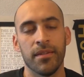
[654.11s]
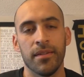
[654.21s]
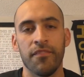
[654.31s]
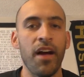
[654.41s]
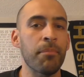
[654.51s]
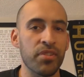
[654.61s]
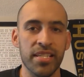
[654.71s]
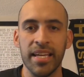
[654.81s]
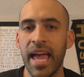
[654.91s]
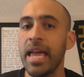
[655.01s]

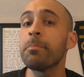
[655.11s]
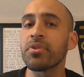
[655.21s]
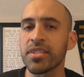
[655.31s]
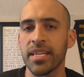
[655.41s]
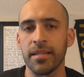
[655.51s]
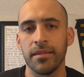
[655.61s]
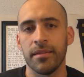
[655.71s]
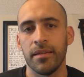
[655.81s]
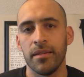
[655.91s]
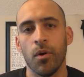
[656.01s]
5%, 8%,
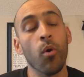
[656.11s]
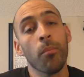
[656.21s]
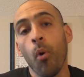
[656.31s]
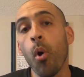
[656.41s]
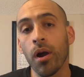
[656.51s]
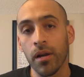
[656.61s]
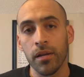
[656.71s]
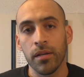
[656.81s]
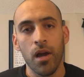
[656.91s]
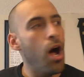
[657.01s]
or more
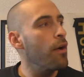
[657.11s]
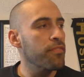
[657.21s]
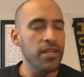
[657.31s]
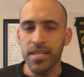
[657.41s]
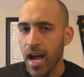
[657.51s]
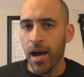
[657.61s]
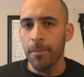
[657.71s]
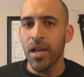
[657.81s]
off the top.